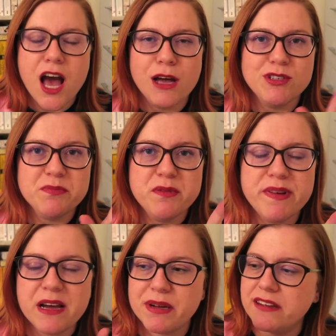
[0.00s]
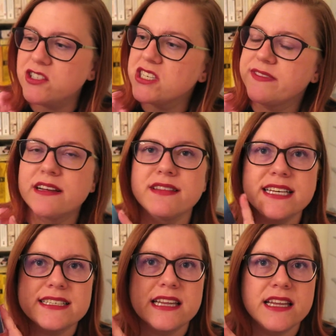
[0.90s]
I'm jumping back, but I've just found
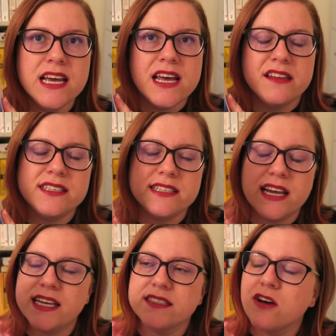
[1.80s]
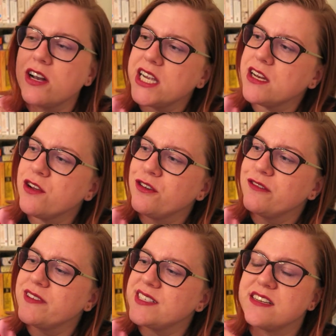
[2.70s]
this, and this is Colleen
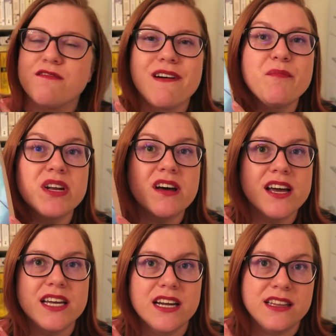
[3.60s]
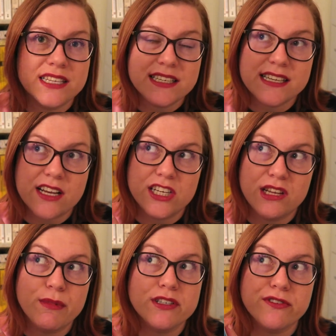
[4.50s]
Hoover's November 9, and this is
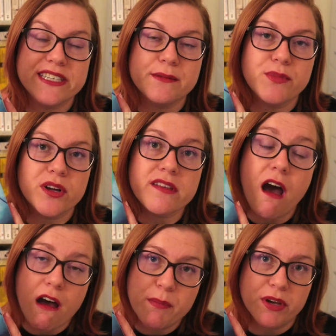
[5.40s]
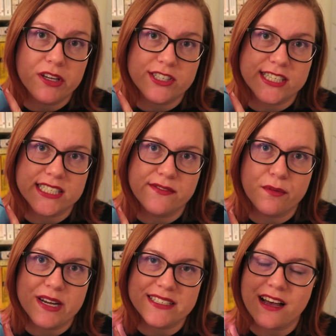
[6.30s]
actually the most recent book that I purchased
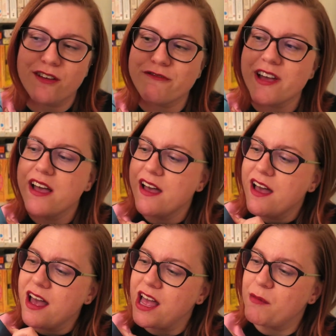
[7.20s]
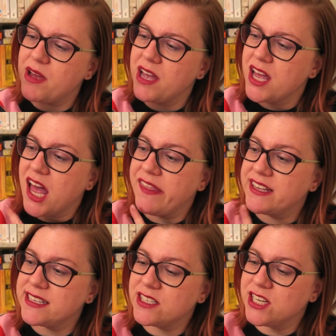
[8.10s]
for myself. And
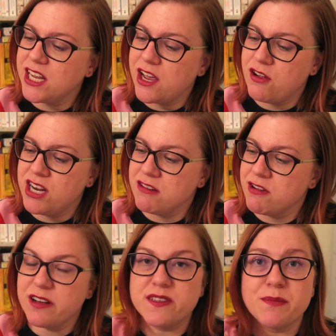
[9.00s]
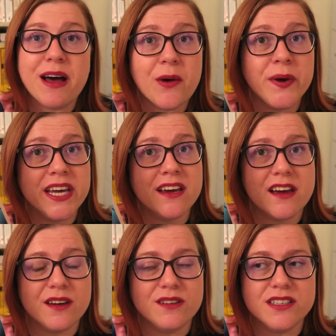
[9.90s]
this actually only arrived about a week
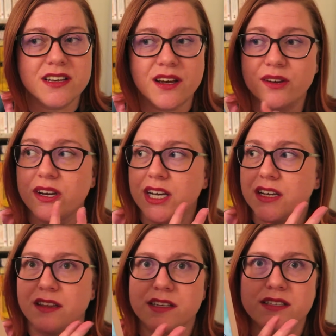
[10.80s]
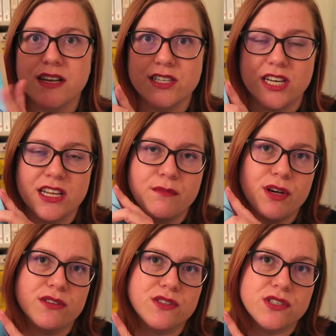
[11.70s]
ago, so this is actually the
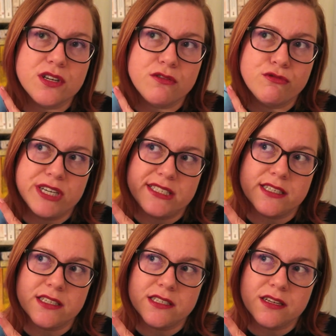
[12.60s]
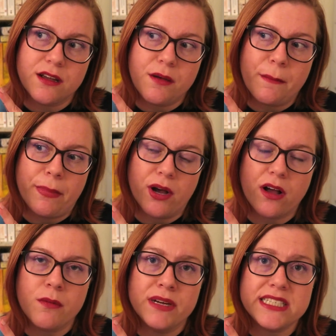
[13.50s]
most recent
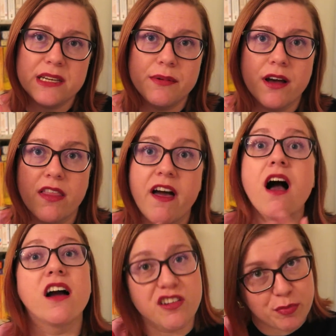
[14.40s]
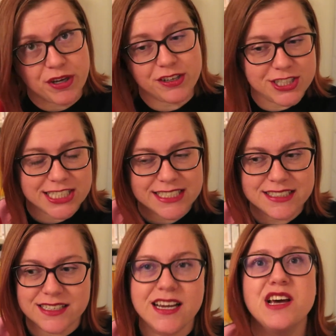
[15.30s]
book on my TBR that I've
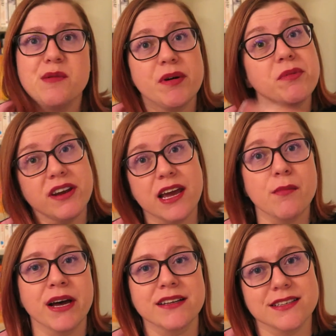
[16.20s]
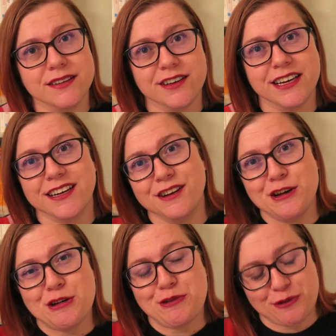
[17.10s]
purchased. I'm going to get back to looking
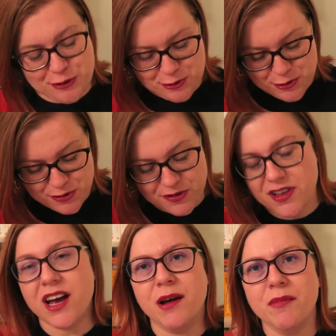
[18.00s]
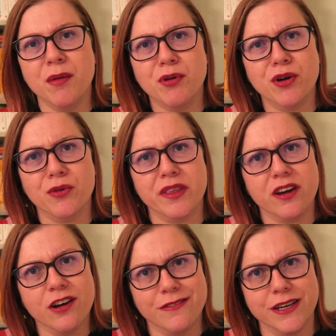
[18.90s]
for a book with a
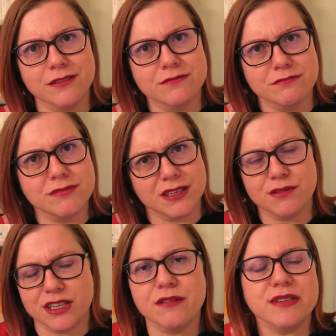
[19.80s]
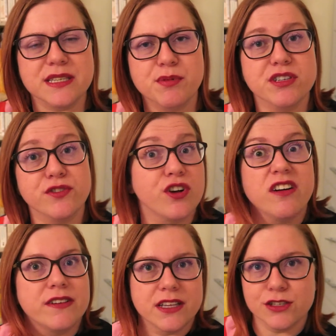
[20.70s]
cover that it was the beautiful
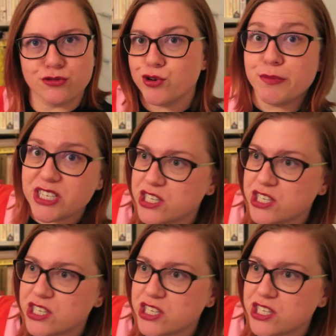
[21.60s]
cover that drew me